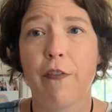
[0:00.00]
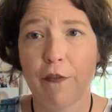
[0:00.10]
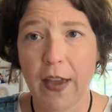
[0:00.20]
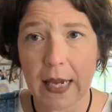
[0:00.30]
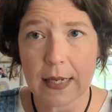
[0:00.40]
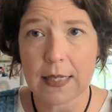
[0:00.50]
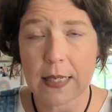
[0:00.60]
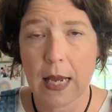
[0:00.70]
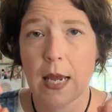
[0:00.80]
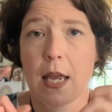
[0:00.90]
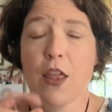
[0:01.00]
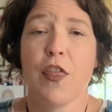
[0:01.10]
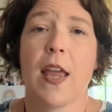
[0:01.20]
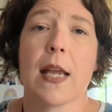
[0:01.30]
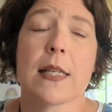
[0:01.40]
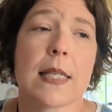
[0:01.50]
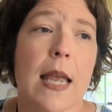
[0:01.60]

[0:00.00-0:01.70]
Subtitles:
fix things.